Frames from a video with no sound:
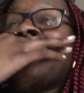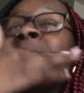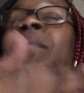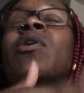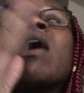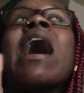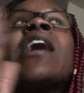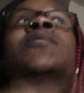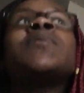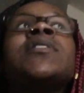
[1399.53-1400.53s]
in Bill
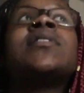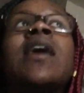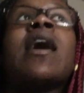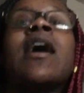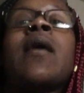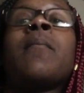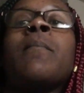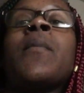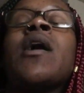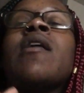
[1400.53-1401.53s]
Cosby's
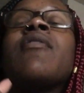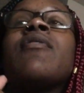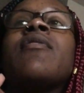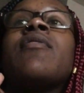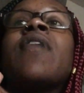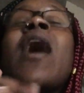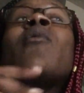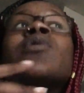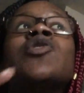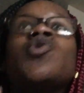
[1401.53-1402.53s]
time,
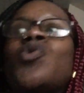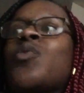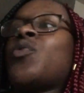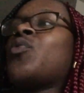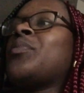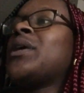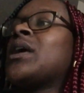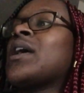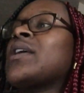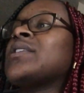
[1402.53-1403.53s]
that was normal
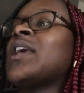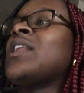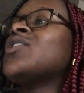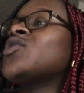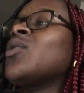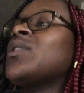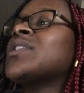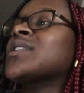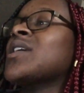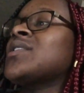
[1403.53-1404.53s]
because, and it's so
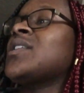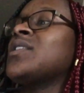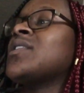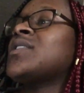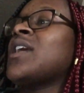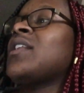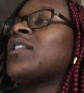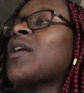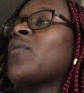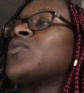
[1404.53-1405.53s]
disgusting to say
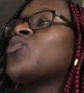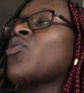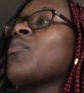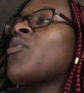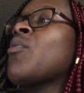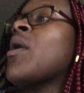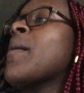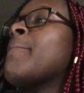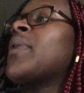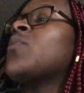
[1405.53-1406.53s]
that was normal,
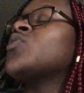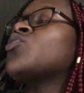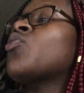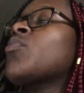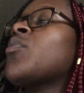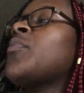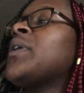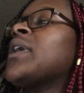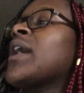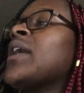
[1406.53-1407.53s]
but it was normal
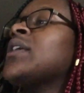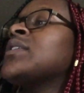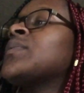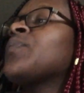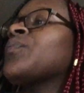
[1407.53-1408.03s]
because